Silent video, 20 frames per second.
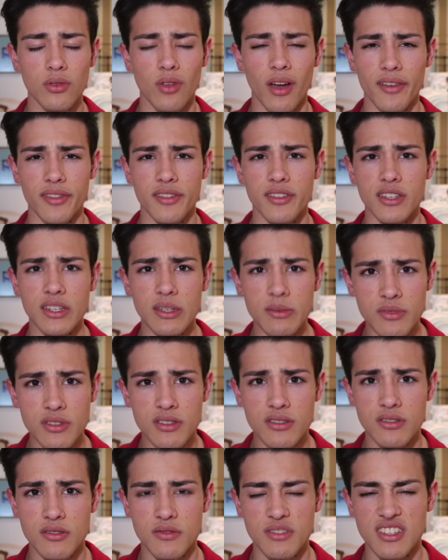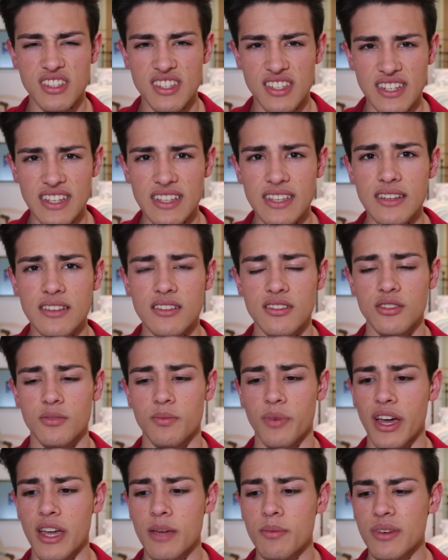like the nibs sticking to the
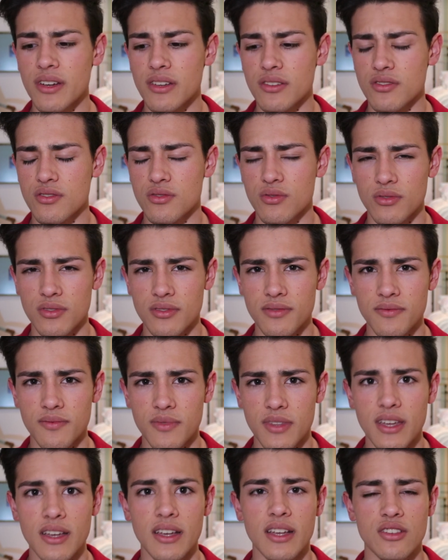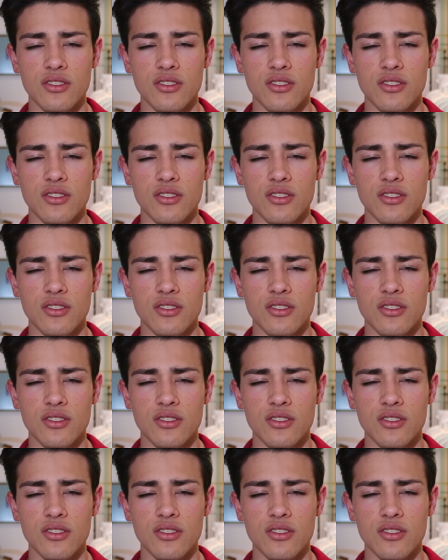paper sort of thing.